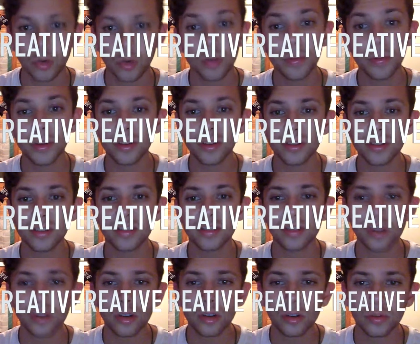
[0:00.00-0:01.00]
will be used as
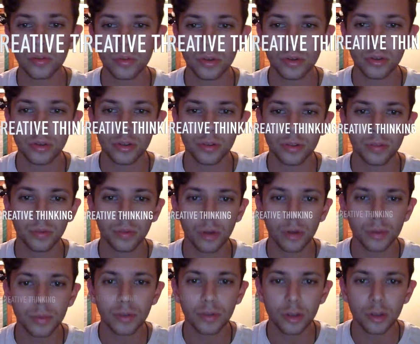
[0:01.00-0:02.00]
students will use
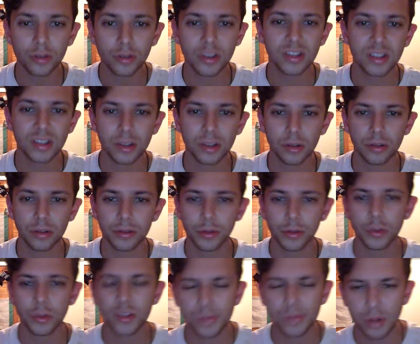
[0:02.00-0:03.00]
problem-solving skills
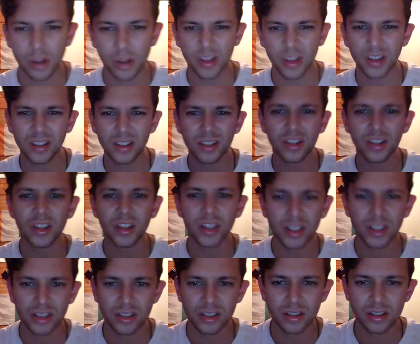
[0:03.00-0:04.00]
to explore the
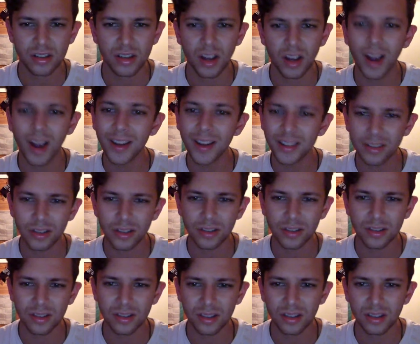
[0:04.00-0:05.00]
interconnection,
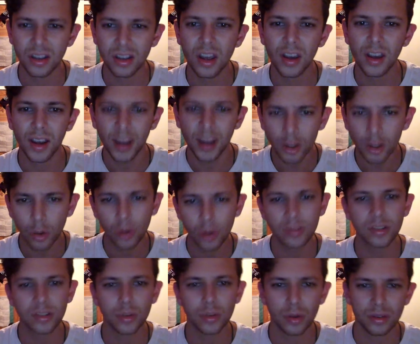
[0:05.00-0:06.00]
uncertainty, and
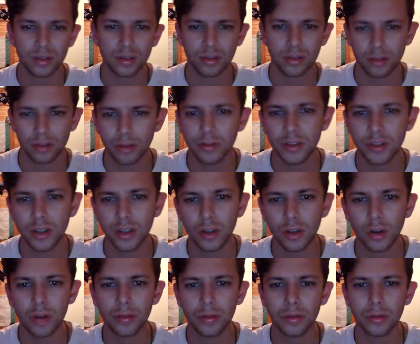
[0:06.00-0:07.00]
consequences of
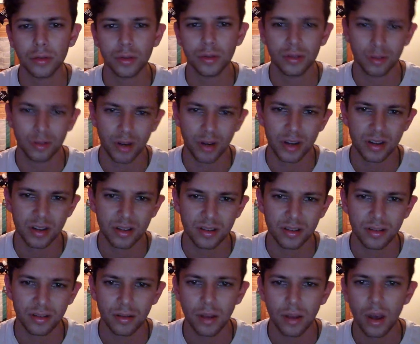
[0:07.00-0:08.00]
geographical
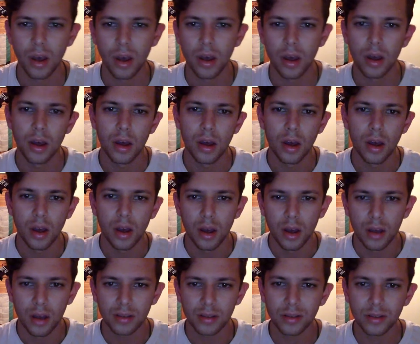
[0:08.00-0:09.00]
interactions.
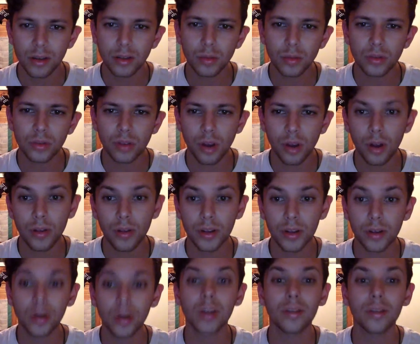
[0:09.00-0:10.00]
Students will turn their
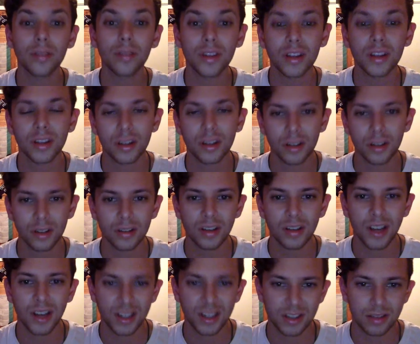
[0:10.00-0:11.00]
creative thinking
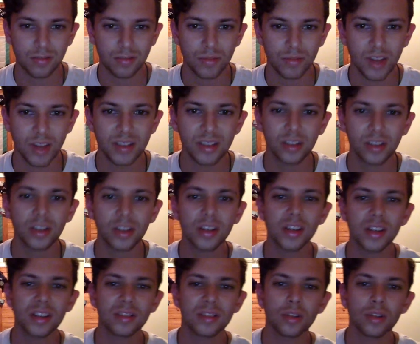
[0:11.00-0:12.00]
into action as they
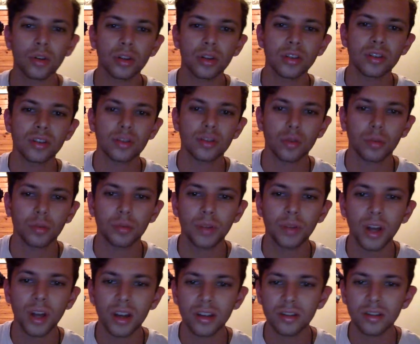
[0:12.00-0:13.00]
utilize knowledge to
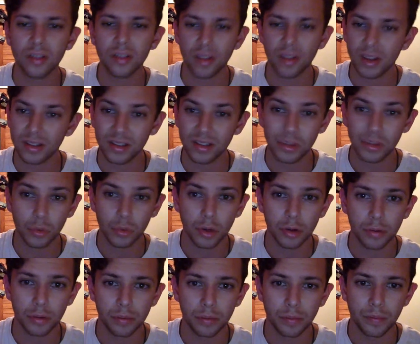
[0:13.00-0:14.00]
apply it to the outside world.